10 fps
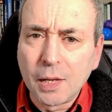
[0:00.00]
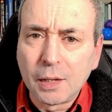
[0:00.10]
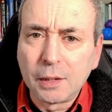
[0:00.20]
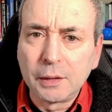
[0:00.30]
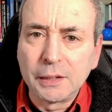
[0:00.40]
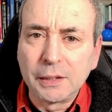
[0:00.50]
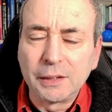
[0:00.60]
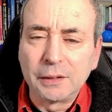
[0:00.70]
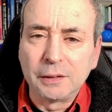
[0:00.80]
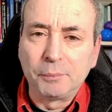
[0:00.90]

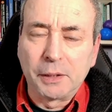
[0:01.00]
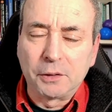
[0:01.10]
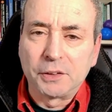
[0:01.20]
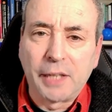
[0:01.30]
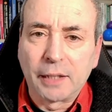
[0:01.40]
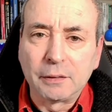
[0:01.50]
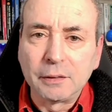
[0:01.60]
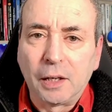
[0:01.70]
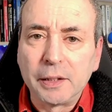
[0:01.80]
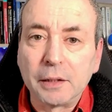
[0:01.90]
it'd be good to get,
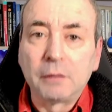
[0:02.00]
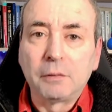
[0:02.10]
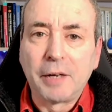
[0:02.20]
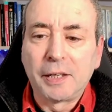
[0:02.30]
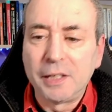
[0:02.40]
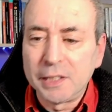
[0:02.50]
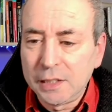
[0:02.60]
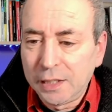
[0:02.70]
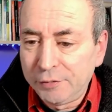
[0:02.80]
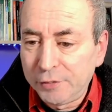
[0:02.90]
you know, a little
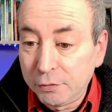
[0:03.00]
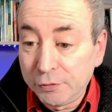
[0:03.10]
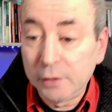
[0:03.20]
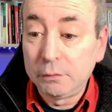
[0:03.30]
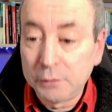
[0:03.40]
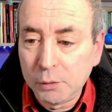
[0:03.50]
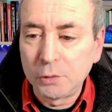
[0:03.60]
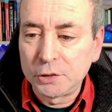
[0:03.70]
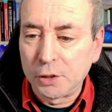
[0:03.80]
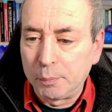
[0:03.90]
recognition if you feel you
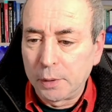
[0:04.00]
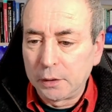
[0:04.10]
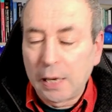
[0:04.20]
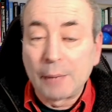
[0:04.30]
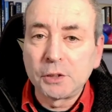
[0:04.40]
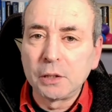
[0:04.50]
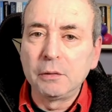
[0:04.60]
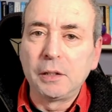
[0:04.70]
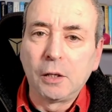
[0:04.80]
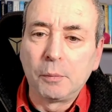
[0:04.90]
want to, but
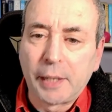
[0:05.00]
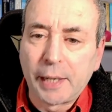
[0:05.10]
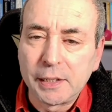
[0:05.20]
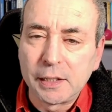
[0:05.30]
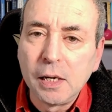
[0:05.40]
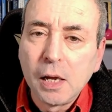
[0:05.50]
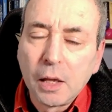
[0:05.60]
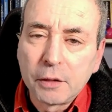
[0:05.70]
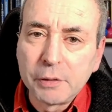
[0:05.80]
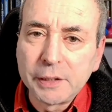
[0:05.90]
absolutely no obligation.
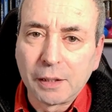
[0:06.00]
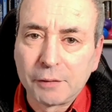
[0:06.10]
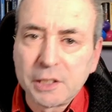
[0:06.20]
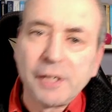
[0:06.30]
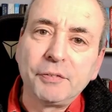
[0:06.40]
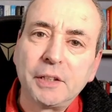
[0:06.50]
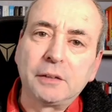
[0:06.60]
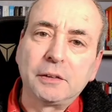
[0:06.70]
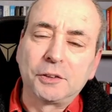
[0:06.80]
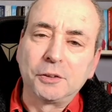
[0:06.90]
The reason I've
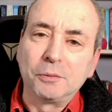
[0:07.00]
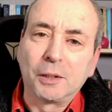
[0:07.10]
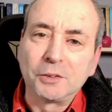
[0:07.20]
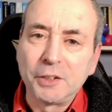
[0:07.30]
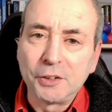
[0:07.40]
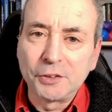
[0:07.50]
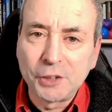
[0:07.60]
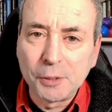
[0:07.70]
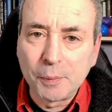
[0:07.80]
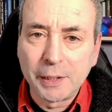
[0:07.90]
shifted to mostly
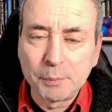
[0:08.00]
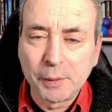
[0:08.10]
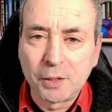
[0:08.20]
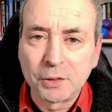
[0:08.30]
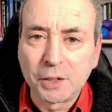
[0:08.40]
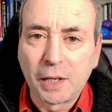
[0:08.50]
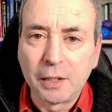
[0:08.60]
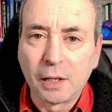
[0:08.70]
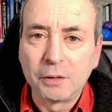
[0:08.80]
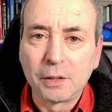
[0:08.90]
YouTube is because I
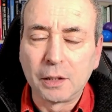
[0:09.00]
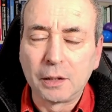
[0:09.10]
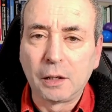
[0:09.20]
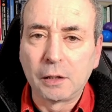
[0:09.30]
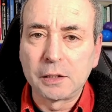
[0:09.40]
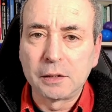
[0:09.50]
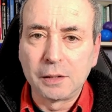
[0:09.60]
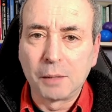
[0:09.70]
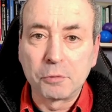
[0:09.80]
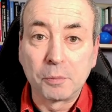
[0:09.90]
know that a large
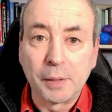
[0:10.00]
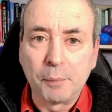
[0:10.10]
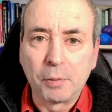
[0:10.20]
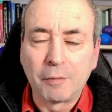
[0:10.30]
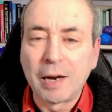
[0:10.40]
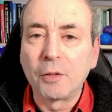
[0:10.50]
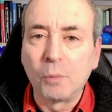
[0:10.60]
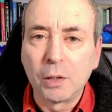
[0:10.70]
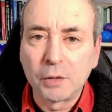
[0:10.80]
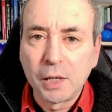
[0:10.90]
number of people around the
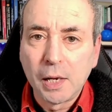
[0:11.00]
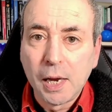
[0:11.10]
world